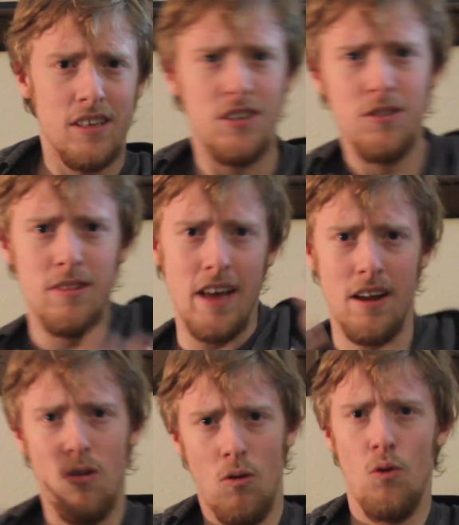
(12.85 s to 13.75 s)
do that
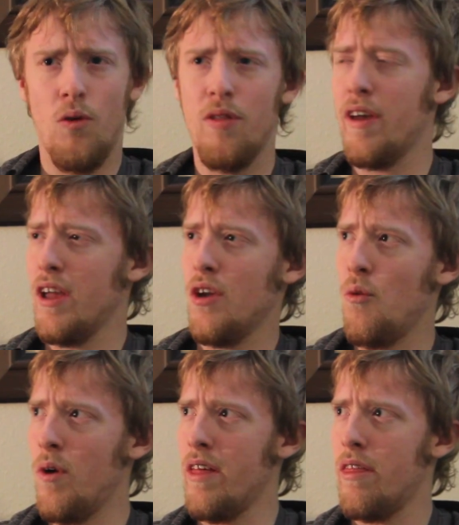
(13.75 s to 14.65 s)
whole
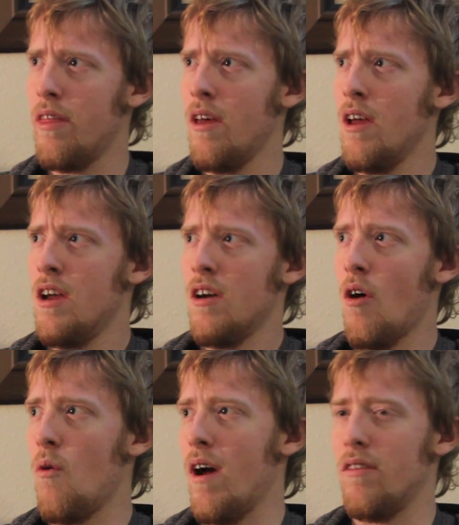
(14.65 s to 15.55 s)
thing with,
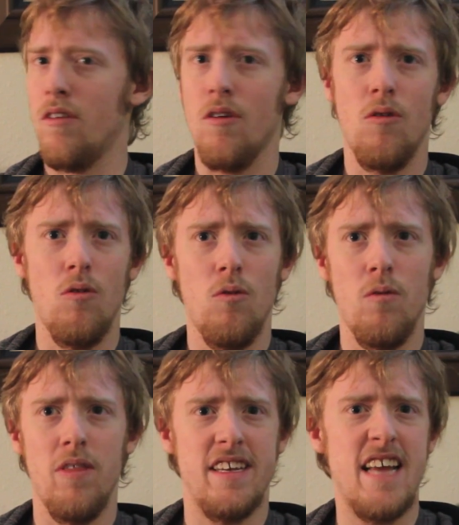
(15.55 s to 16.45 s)
oh, I don't know,
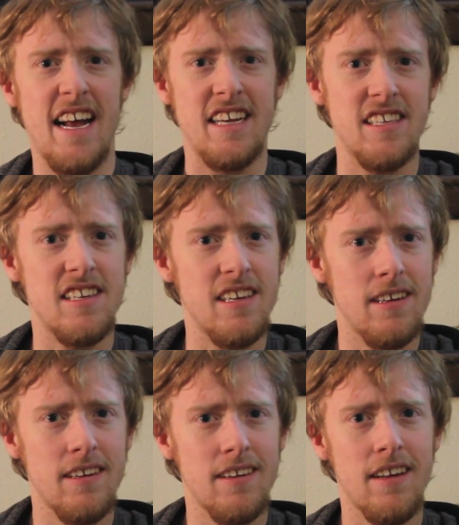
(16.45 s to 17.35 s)
the
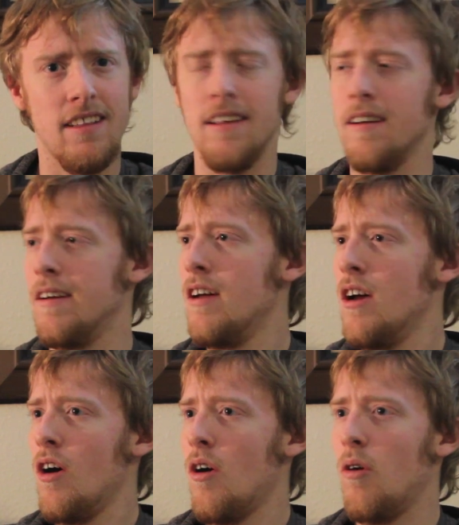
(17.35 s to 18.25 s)
texting and the
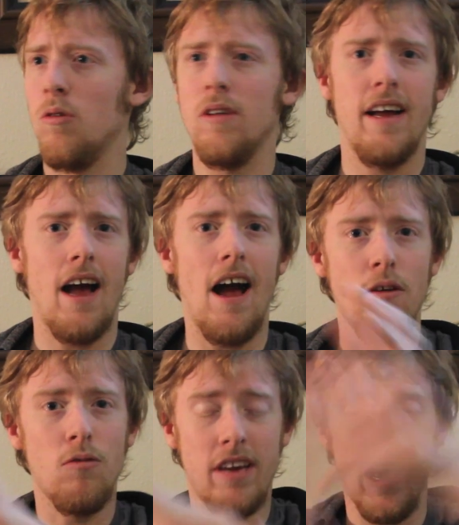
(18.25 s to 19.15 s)
whole, like, I
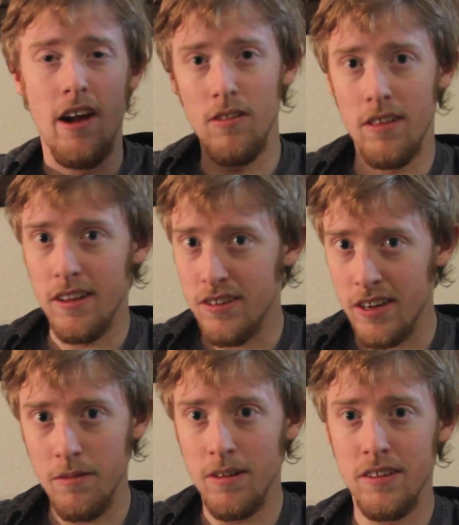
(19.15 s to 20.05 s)
don't care that there's
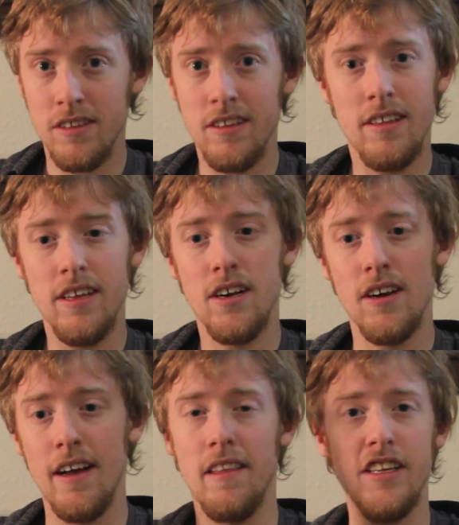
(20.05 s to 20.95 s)
anyone else in the theater,
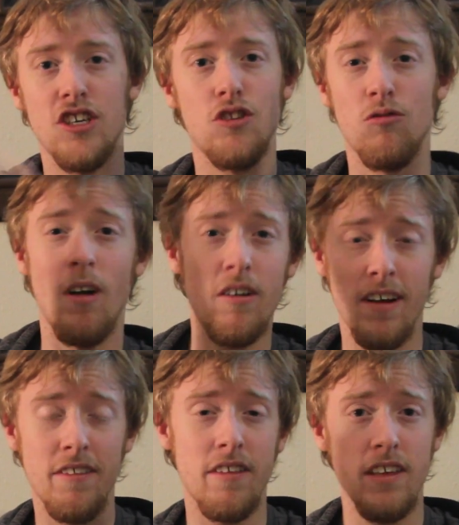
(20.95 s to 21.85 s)
and let's just run
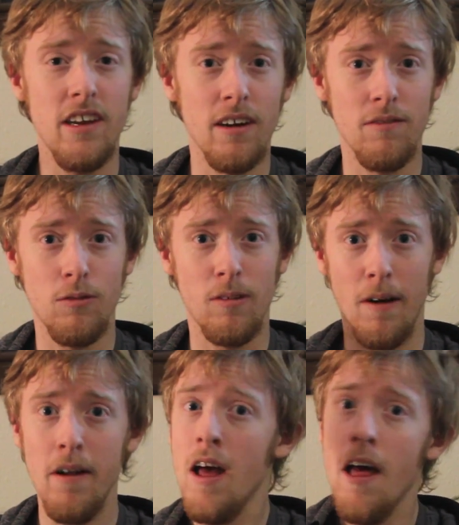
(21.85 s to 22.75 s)
around the theater and fool
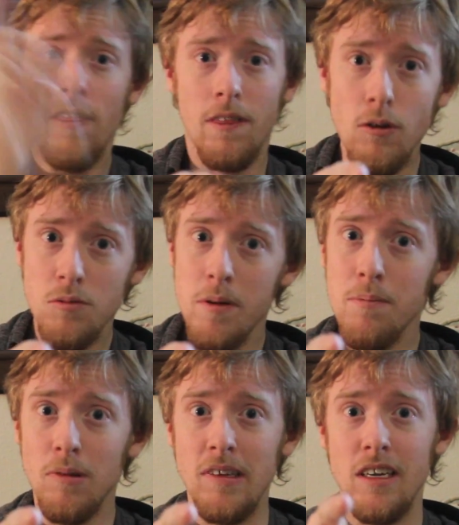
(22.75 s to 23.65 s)
around, those
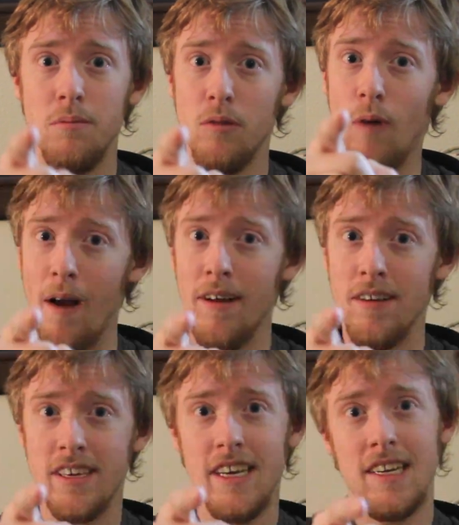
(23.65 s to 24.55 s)
people need to be
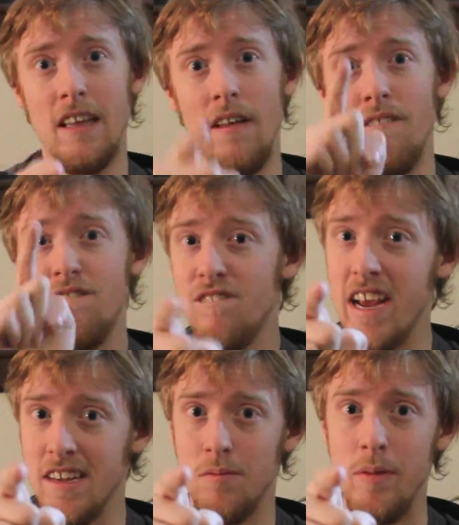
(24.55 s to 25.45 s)
roundhouse kicked in the
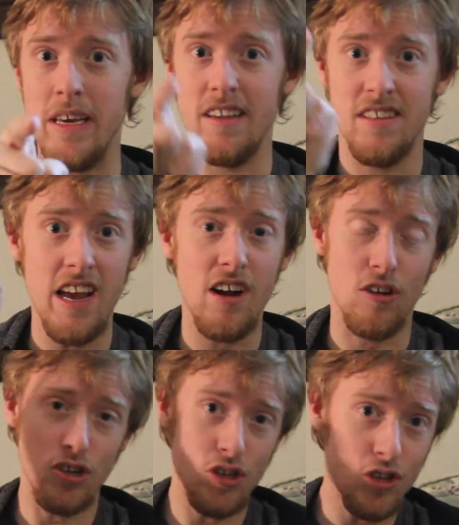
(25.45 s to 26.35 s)
face, because they are
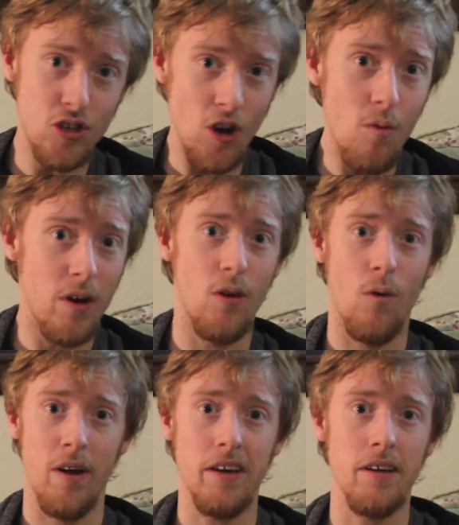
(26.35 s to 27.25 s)
so annoying.